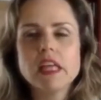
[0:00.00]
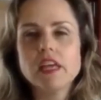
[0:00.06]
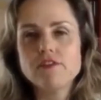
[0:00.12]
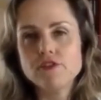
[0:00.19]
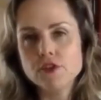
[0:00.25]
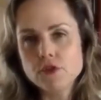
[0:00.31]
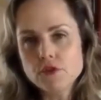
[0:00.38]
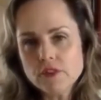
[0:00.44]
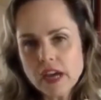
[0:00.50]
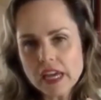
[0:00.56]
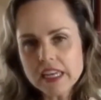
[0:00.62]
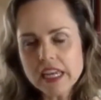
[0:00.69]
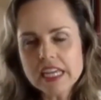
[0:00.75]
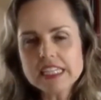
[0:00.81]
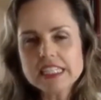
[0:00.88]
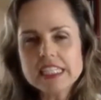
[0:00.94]
If you've got
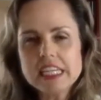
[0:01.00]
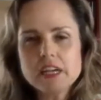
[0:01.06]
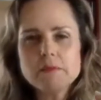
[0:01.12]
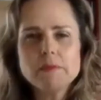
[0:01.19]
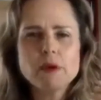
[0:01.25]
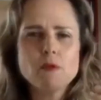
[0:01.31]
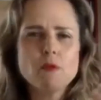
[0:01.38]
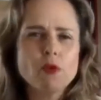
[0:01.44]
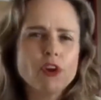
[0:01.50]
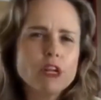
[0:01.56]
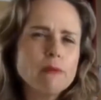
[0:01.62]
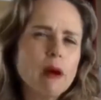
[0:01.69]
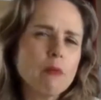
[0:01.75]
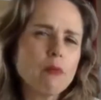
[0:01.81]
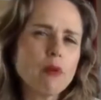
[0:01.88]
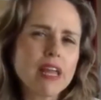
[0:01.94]
an idea but worry
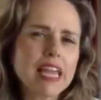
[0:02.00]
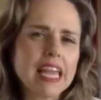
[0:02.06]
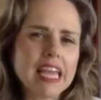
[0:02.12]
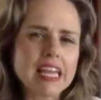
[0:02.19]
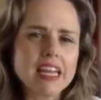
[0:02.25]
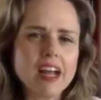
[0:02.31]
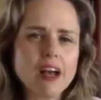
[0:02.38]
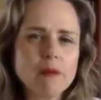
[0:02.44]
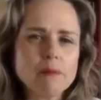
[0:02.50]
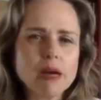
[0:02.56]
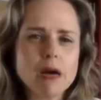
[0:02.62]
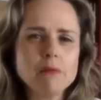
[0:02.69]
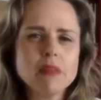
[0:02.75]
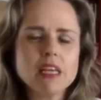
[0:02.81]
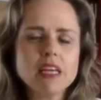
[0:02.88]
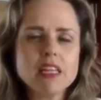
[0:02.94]
about bringing it up
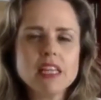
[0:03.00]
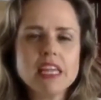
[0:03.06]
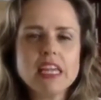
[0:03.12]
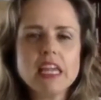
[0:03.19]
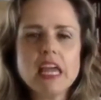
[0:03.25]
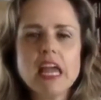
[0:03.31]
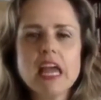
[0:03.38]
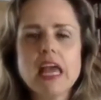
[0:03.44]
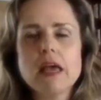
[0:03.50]
publicly